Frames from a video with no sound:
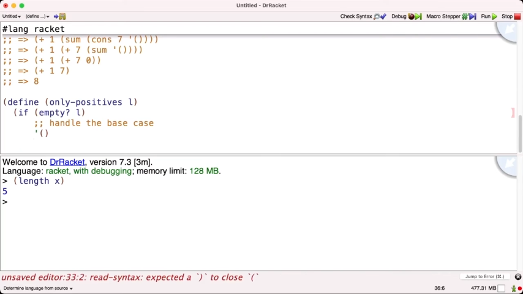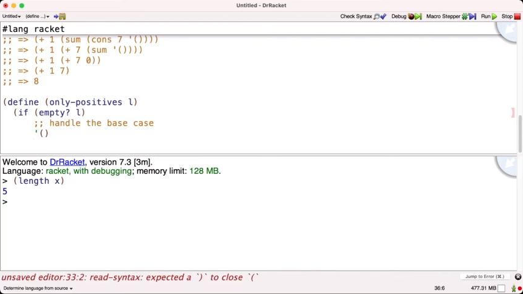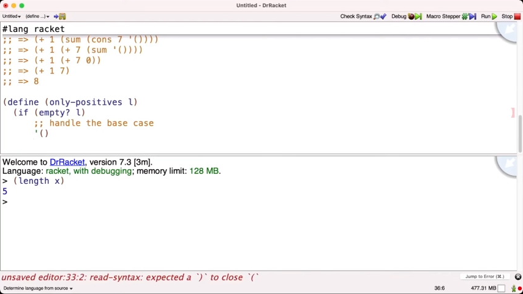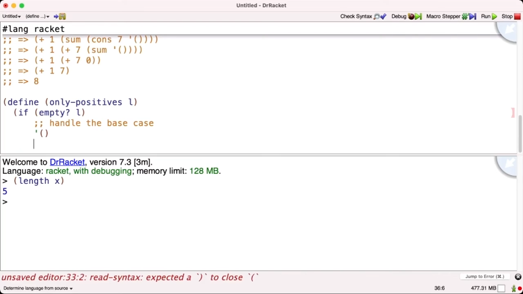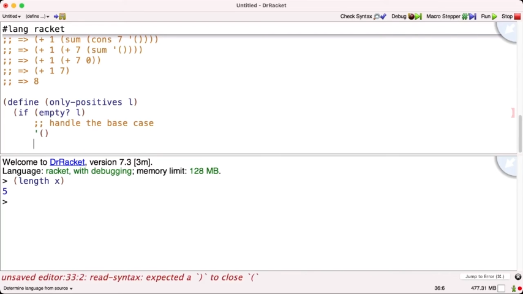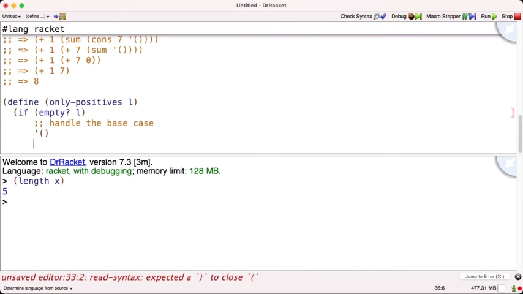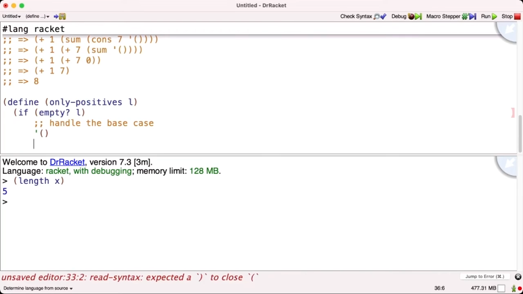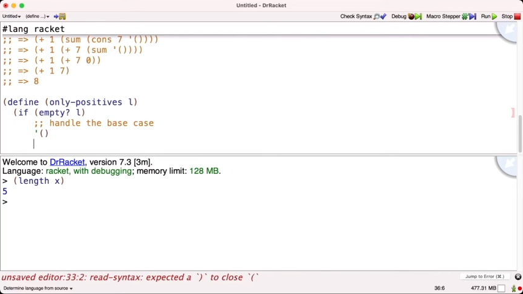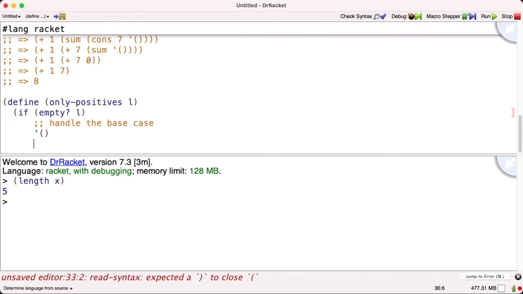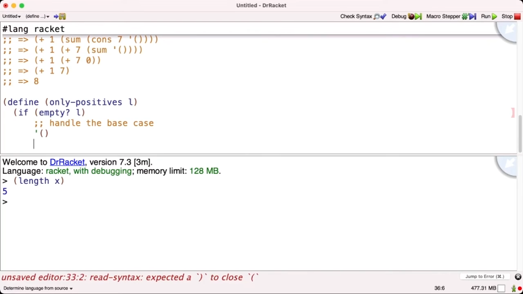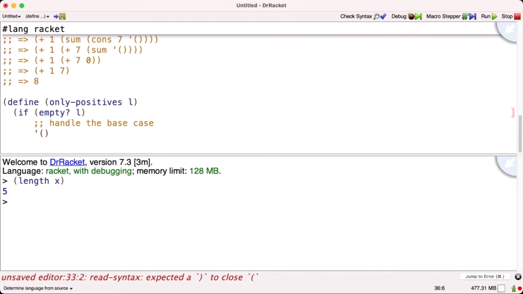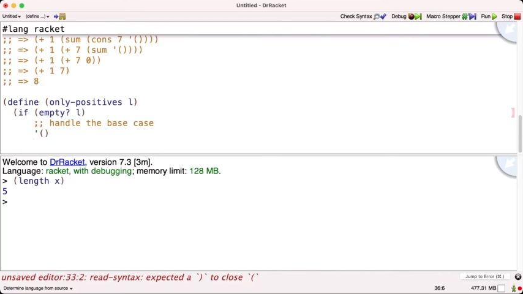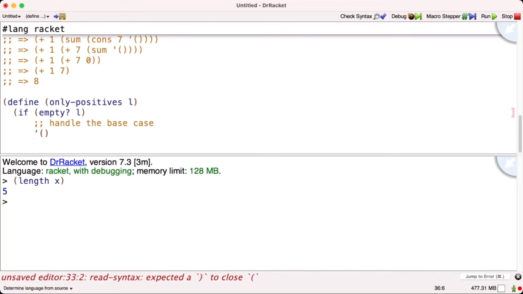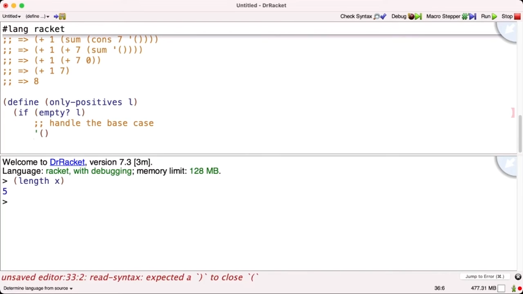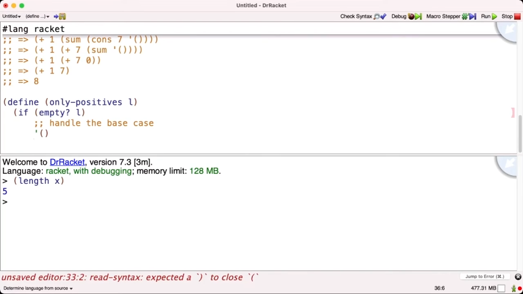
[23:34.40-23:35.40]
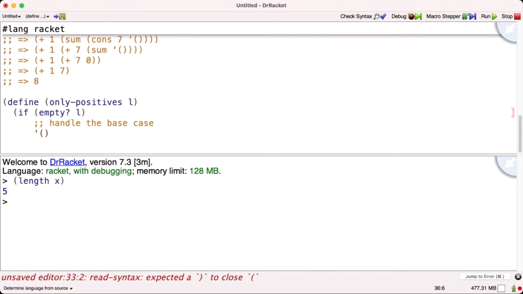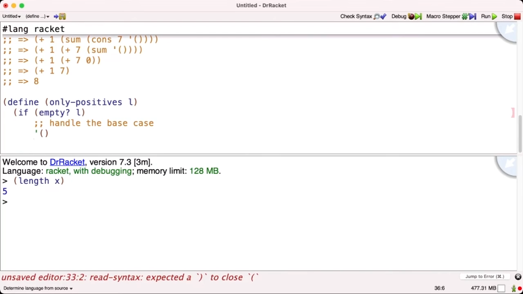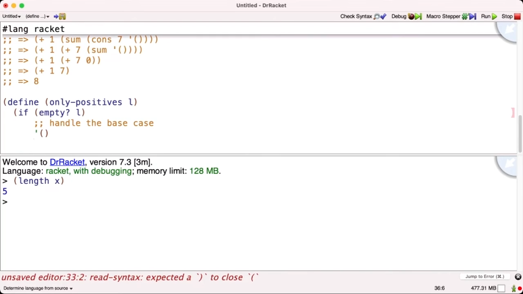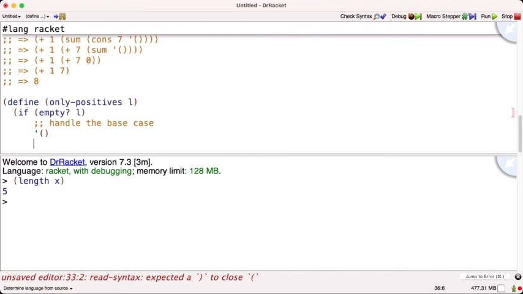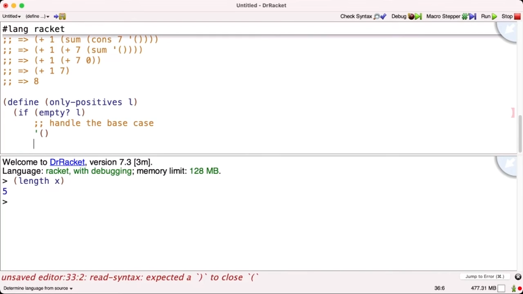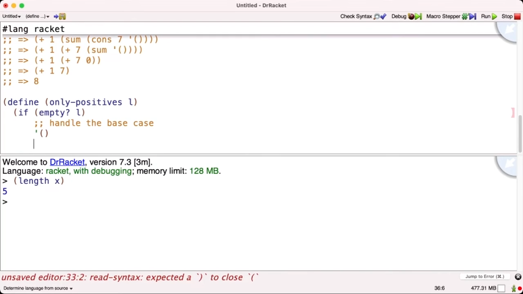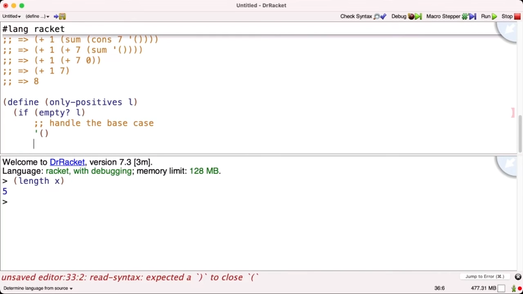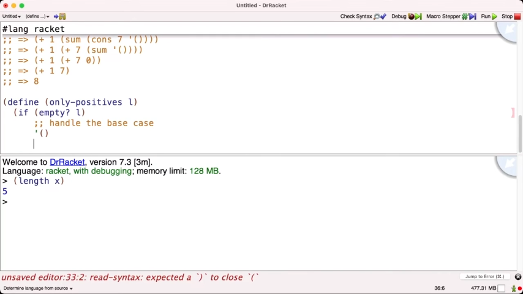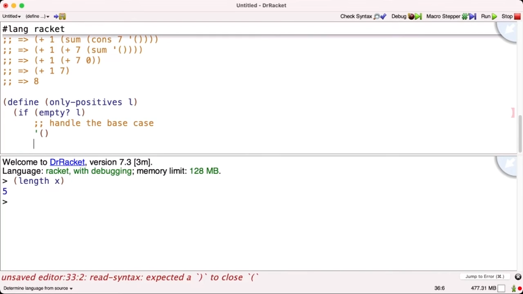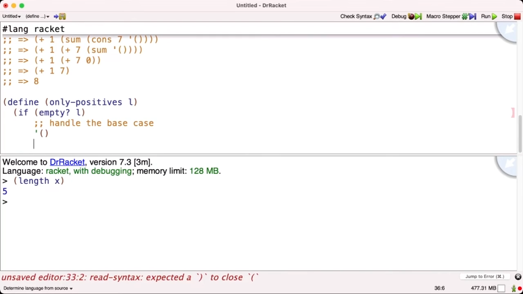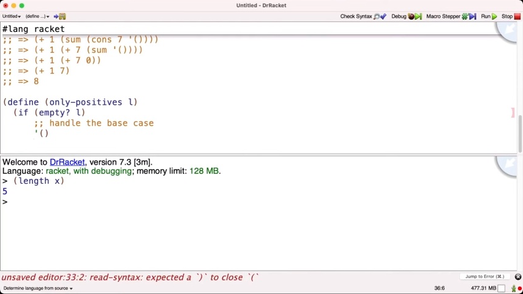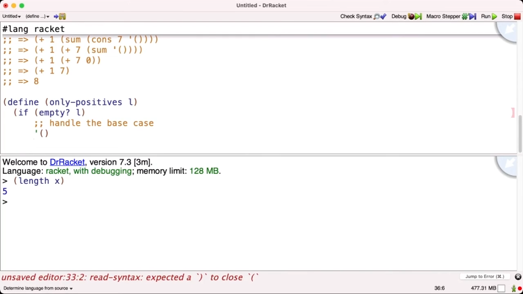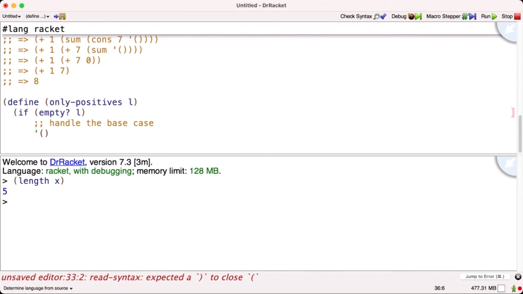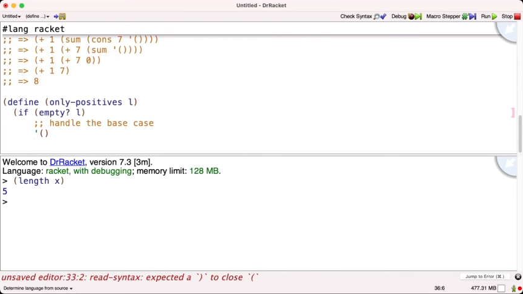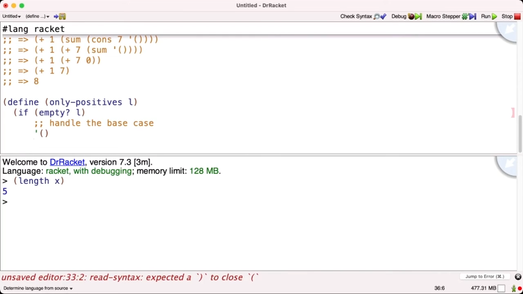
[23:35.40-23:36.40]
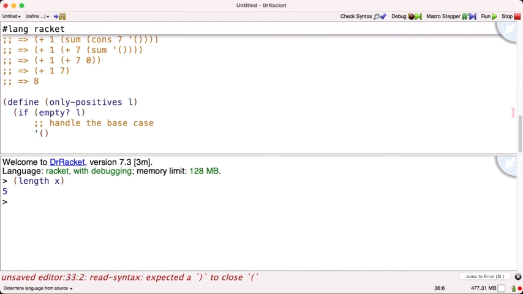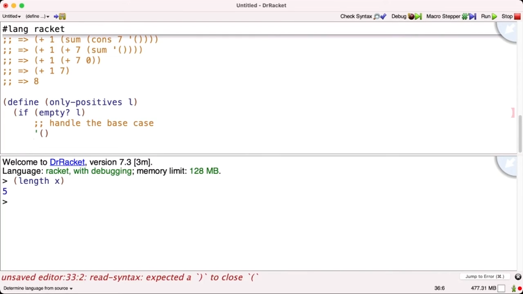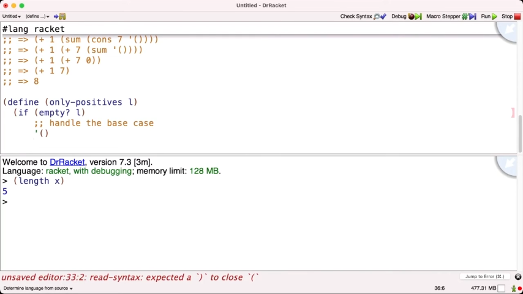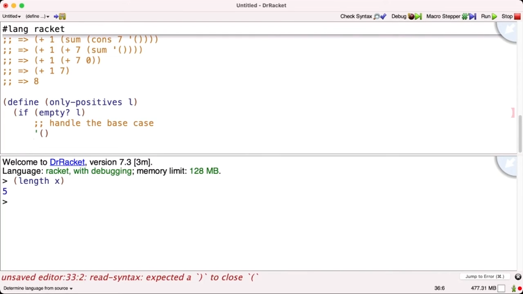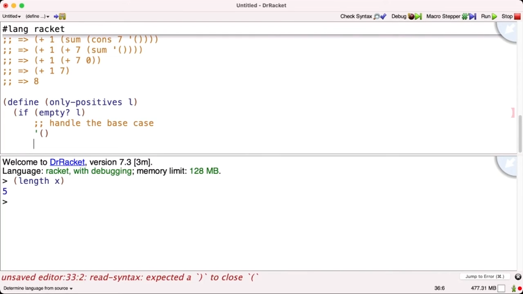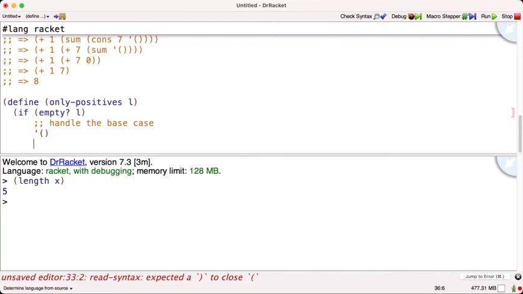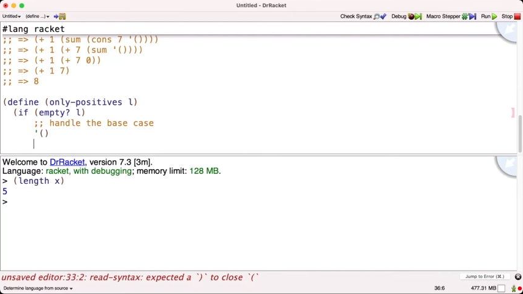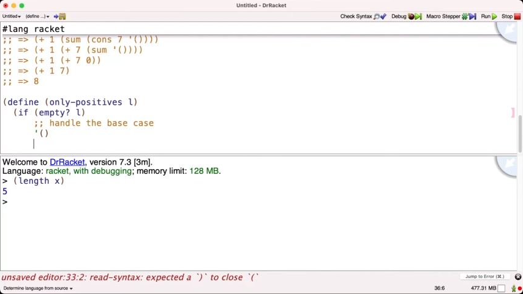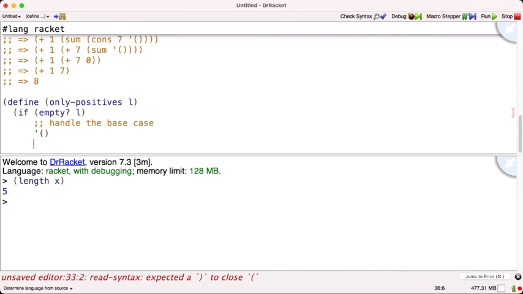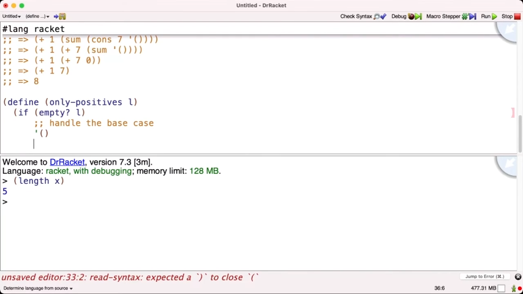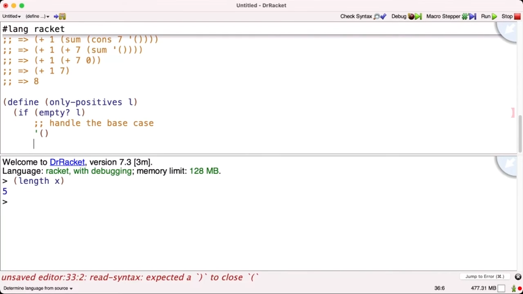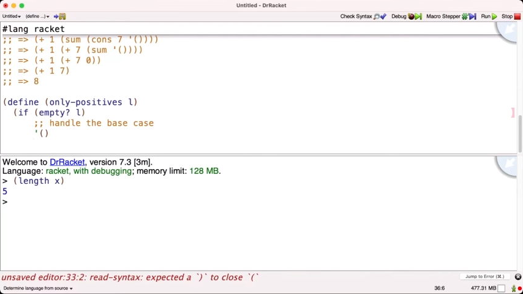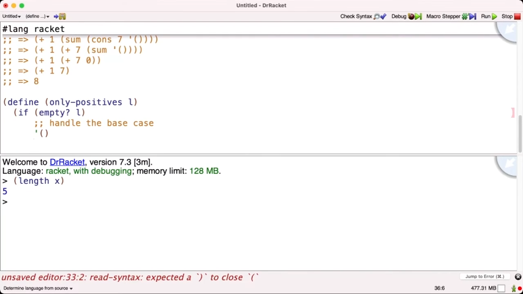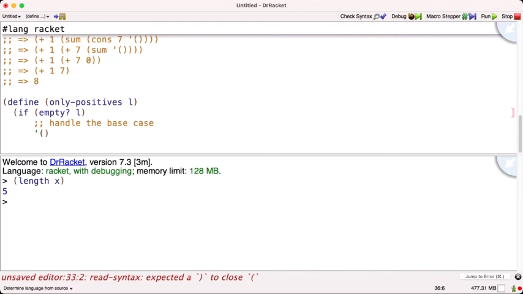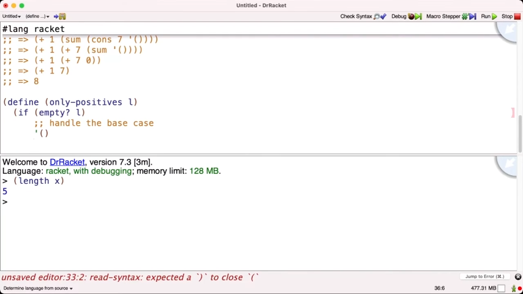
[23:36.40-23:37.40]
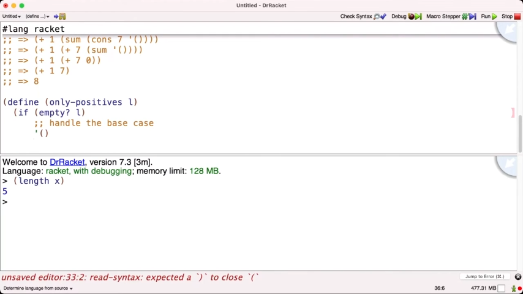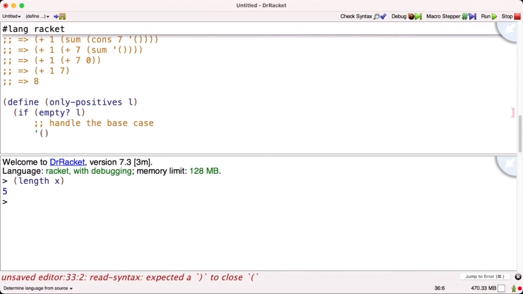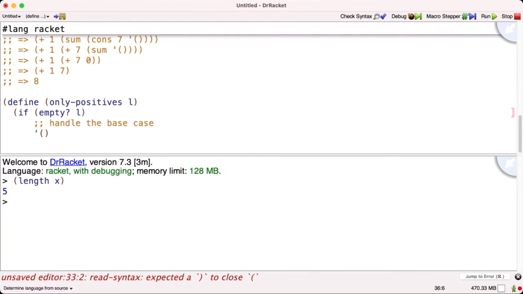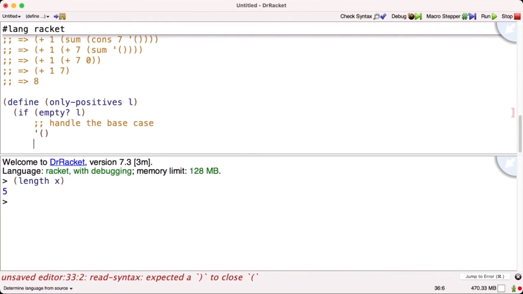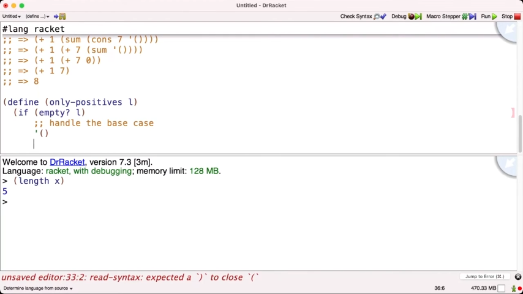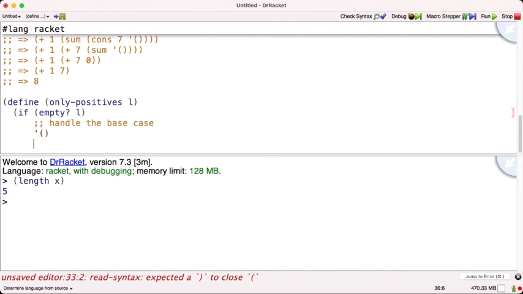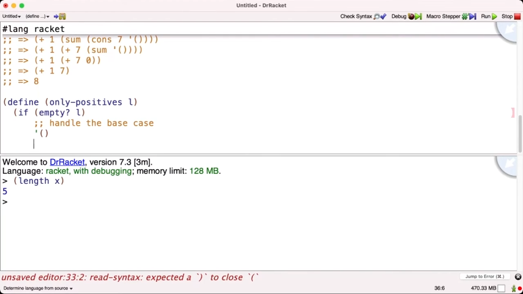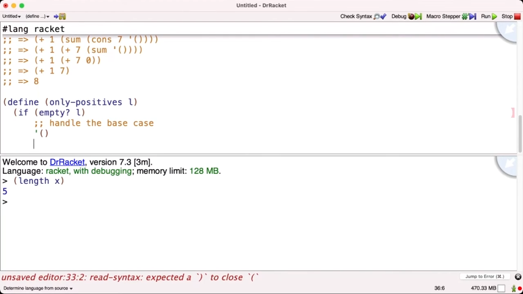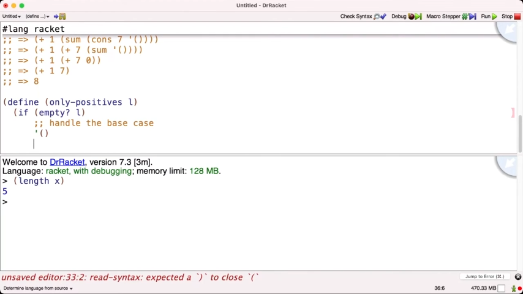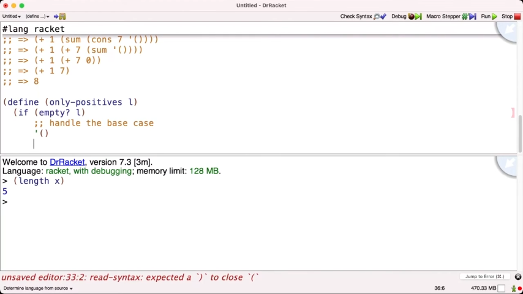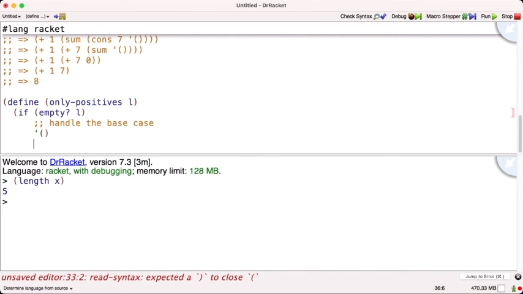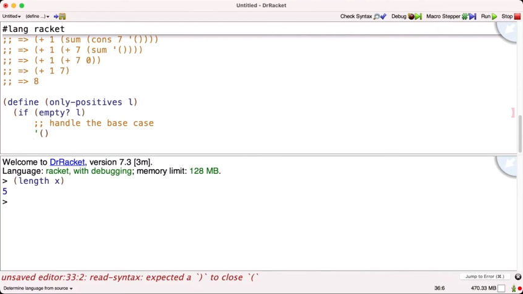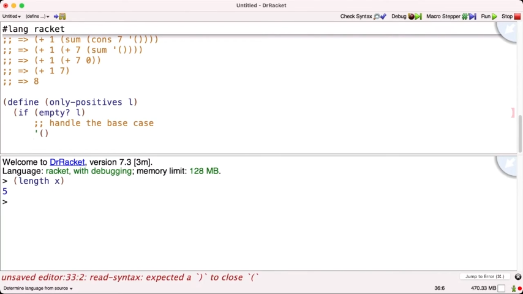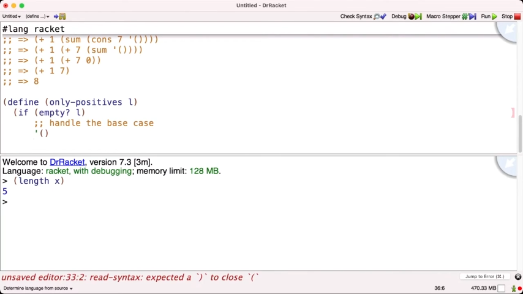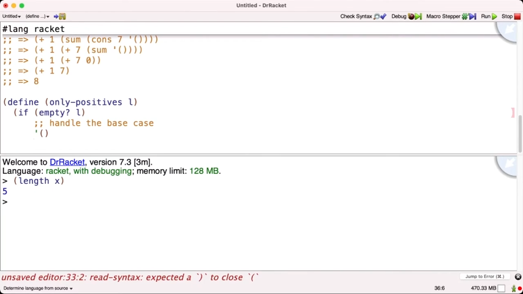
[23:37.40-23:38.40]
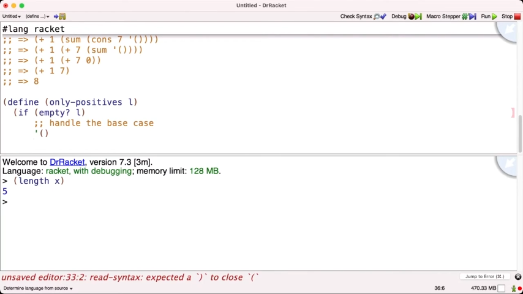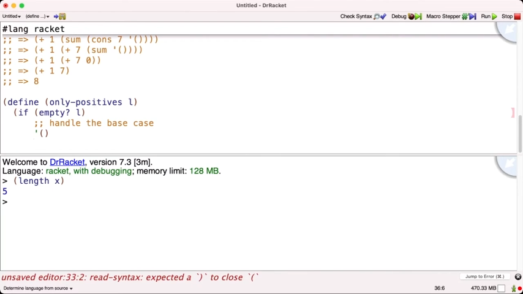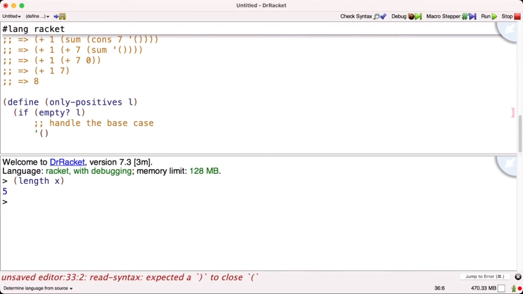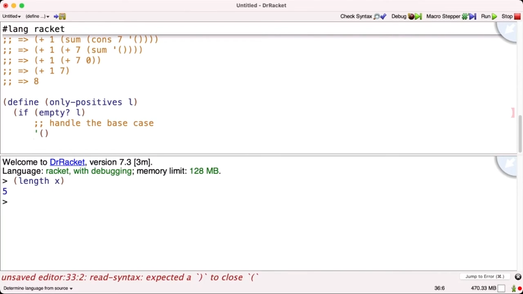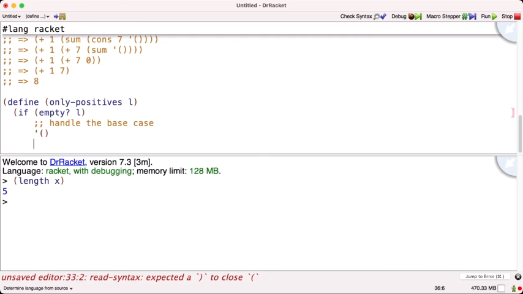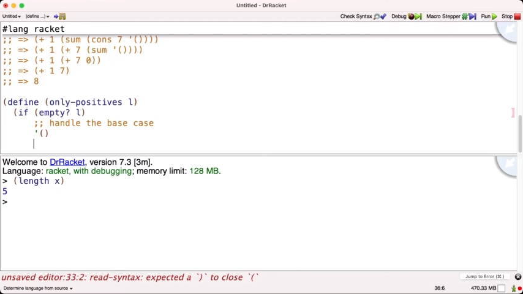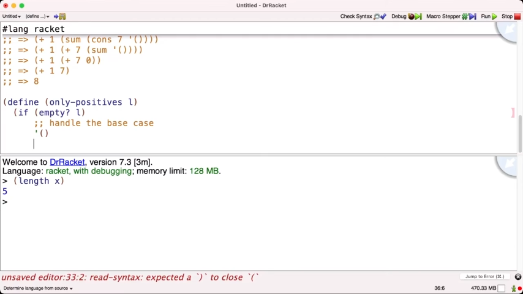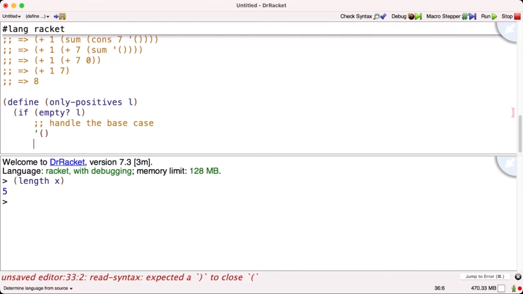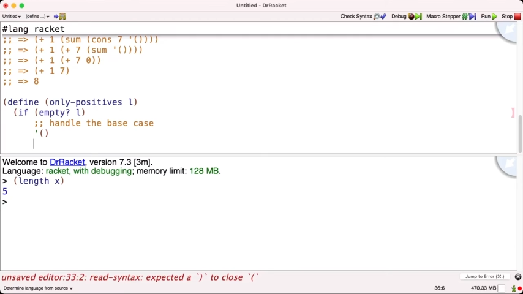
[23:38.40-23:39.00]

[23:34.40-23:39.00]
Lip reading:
(no speaker visible)